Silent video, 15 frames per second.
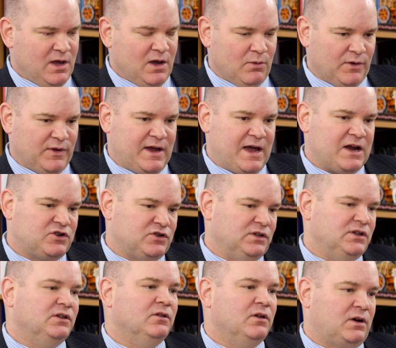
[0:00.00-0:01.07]
When they
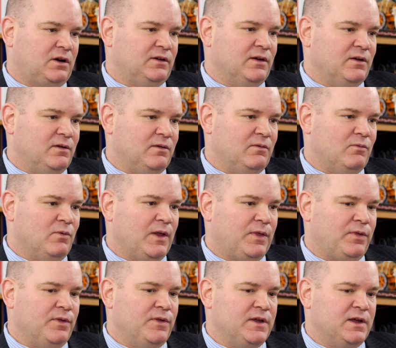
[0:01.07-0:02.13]
actually looked at
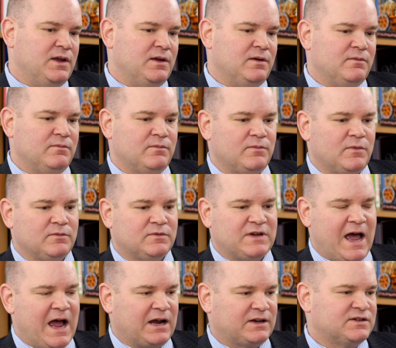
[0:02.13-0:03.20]
what the
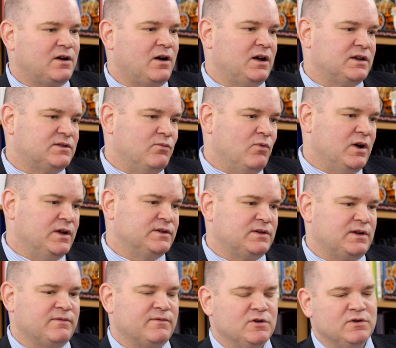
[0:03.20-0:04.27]
tax cost was
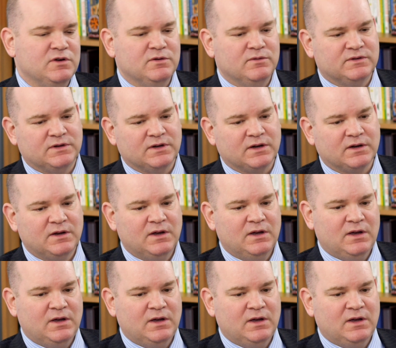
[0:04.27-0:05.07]
if you used the